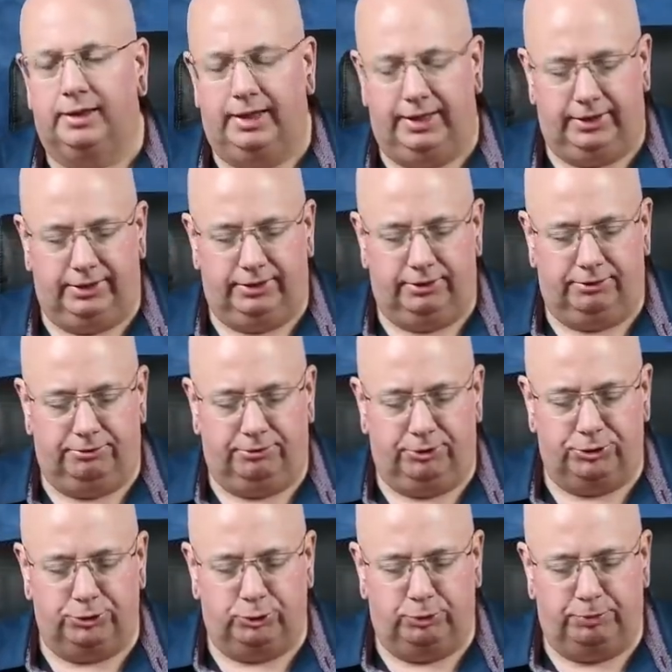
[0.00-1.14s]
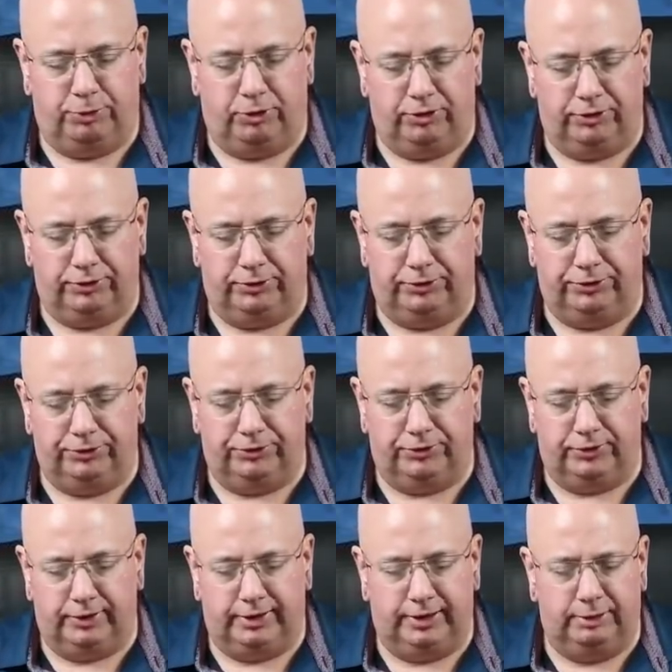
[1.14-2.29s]
i.e., uh, virtual
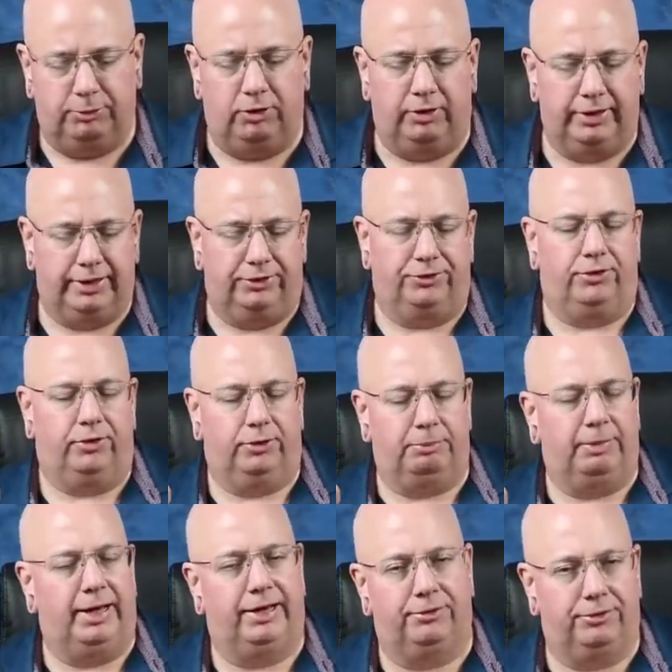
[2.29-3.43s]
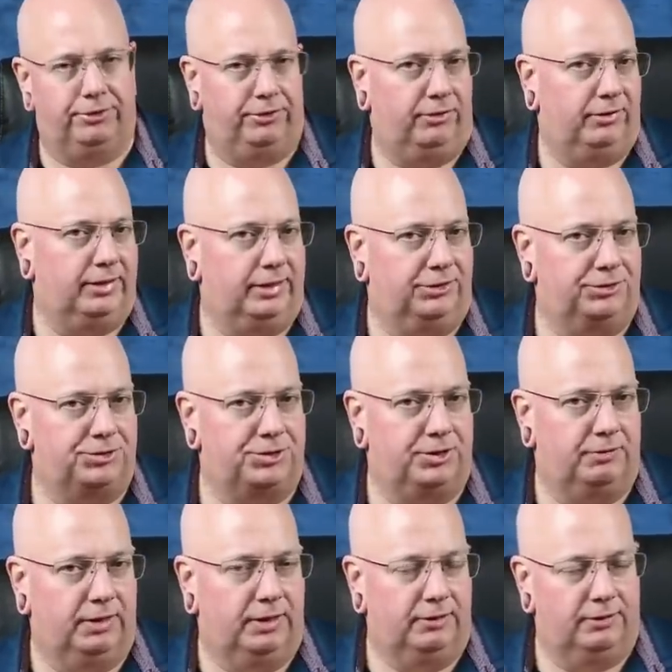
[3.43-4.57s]
particles. They keep calling it dark matter or dark
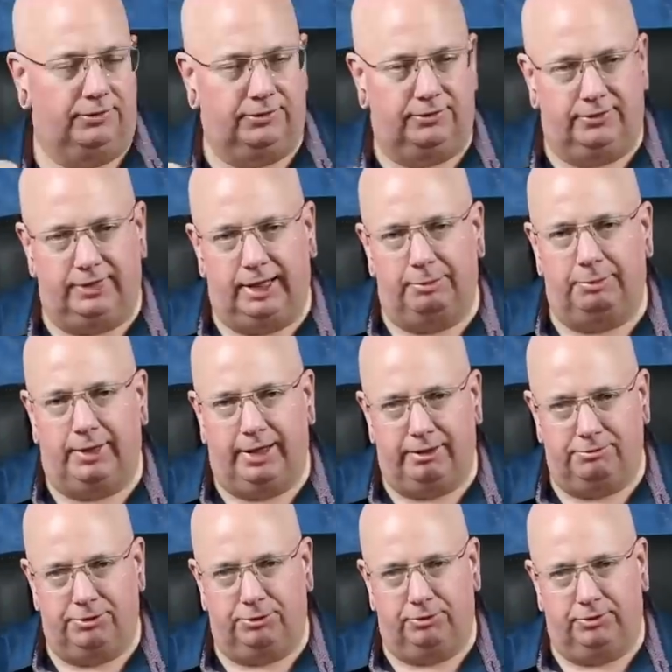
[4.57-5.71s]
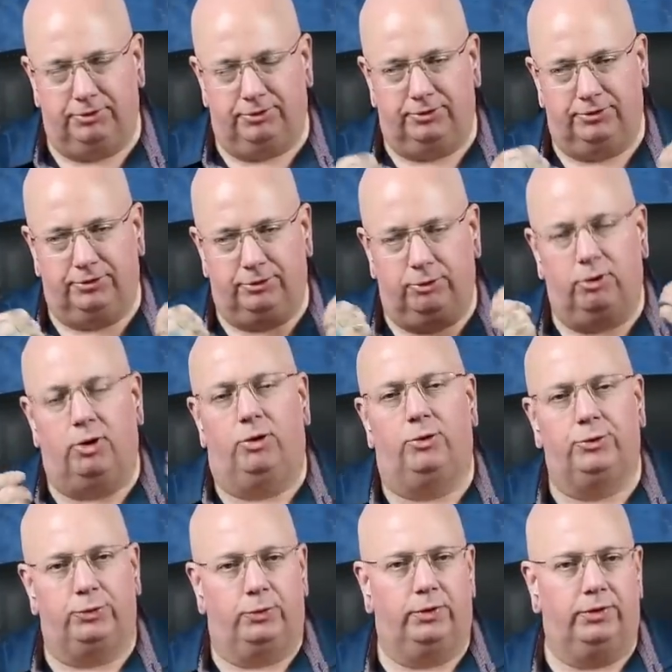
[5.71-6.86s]
energy. This is not my view, this is their
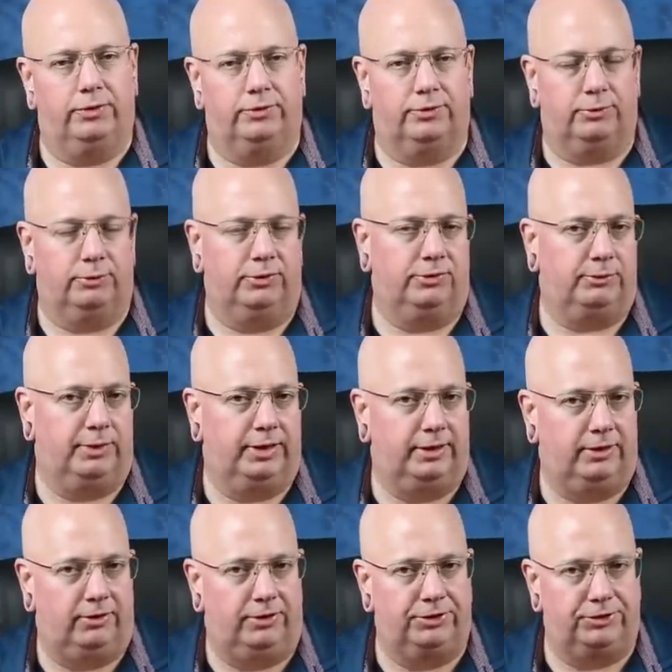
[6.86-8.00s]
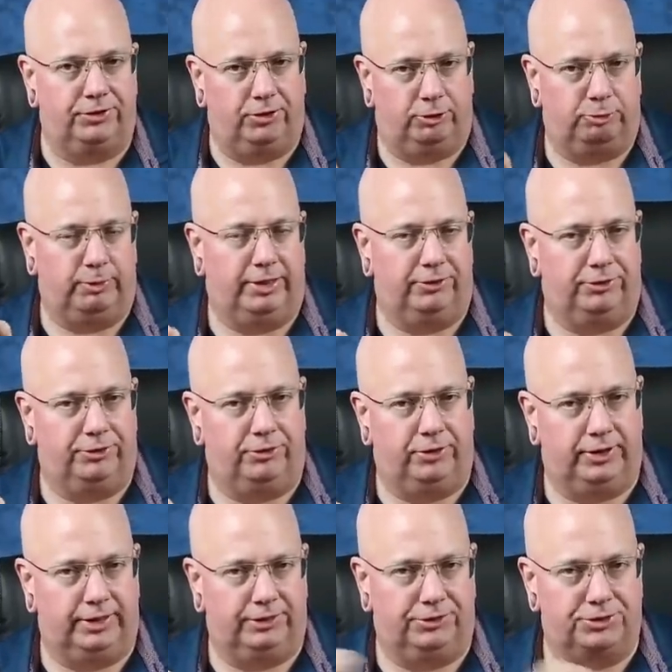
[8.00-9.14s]
own words. The reason why they call it dark matter or
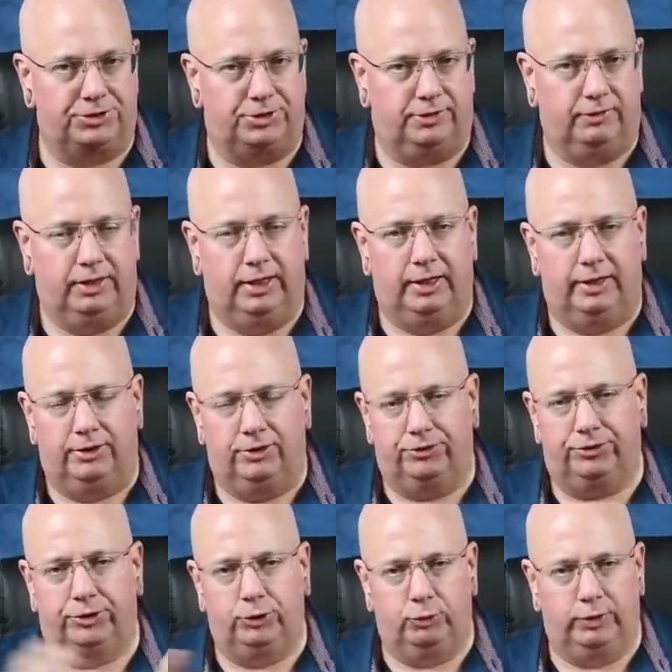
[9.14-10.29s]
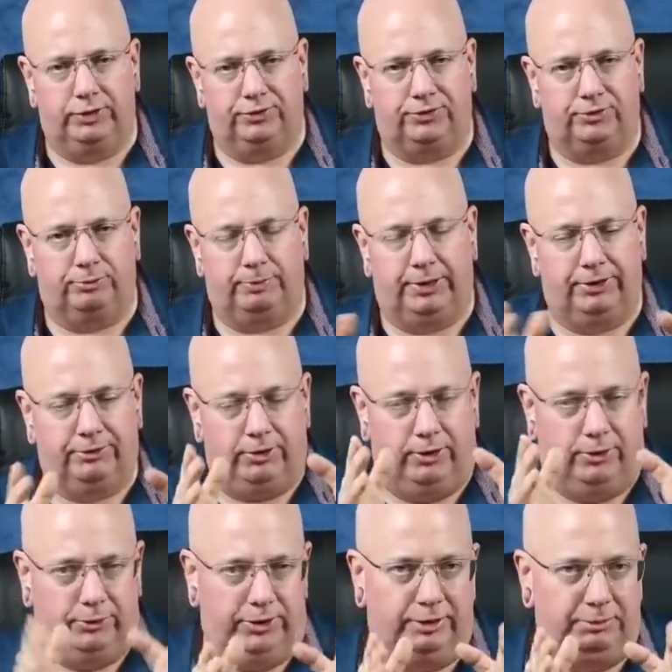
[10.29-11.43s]
dark energy is two reasons. By their
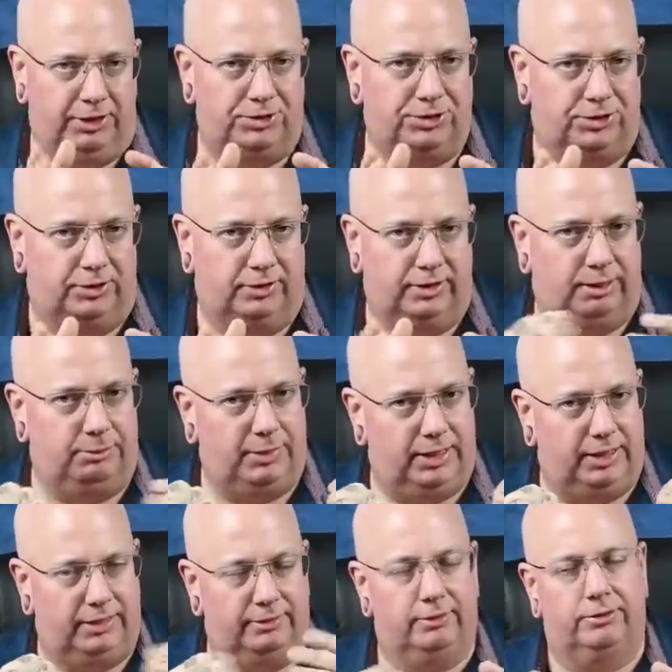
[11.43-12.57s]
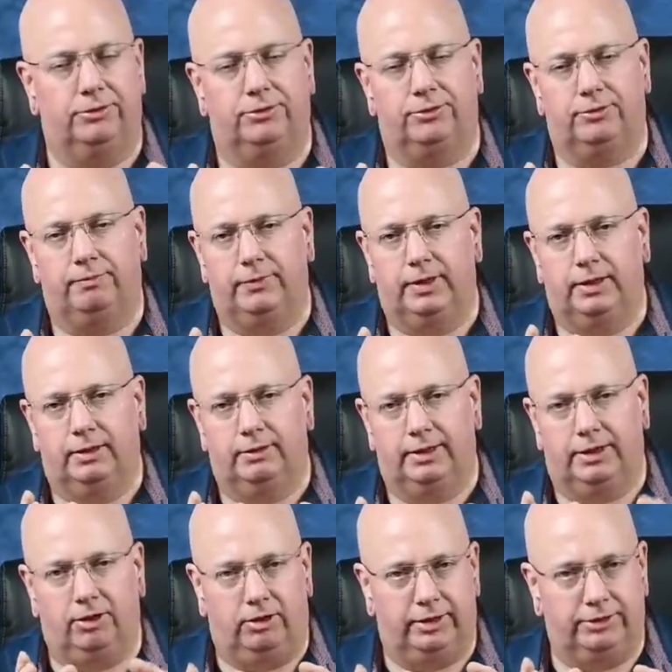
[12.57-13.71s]
own admission, not mine, theirs.
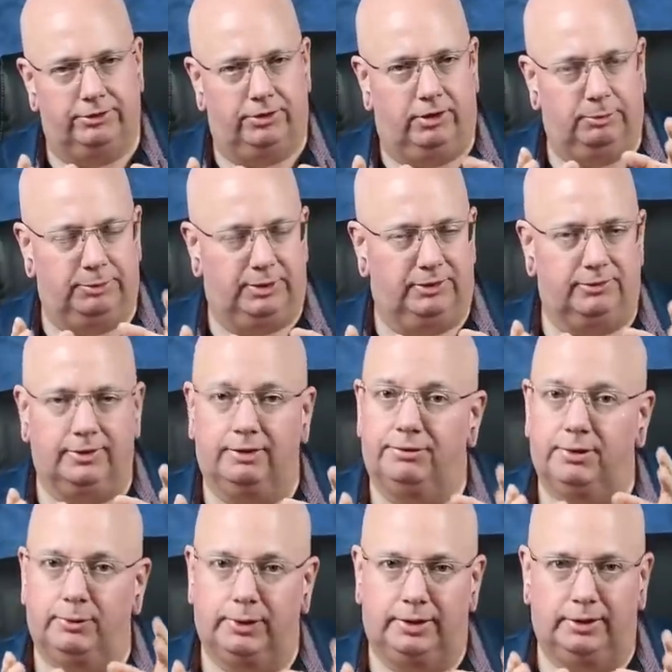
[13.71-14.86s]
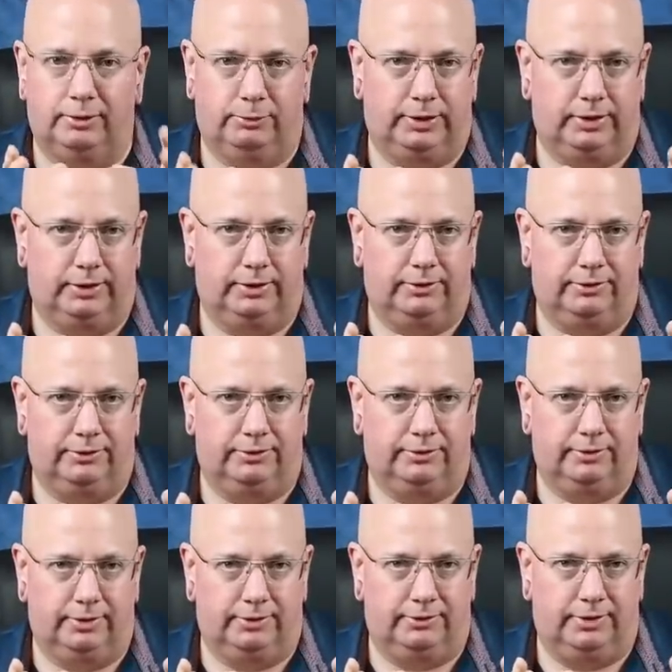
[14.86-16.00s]
They call it dark because they have no idea what it
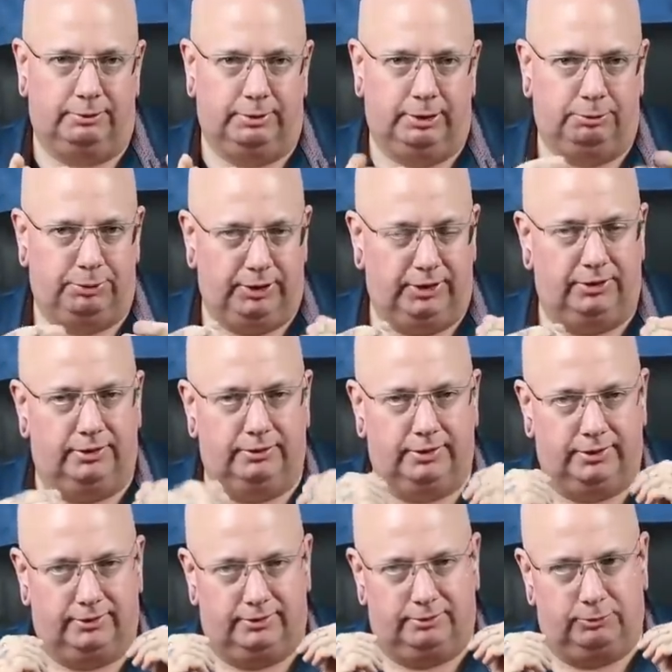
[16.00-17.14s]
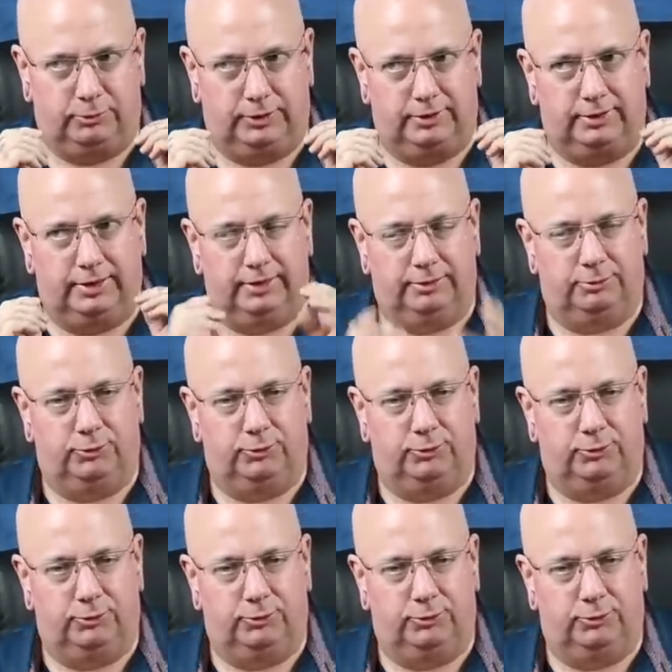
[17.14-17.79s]
is. That's not my opinion, that's what they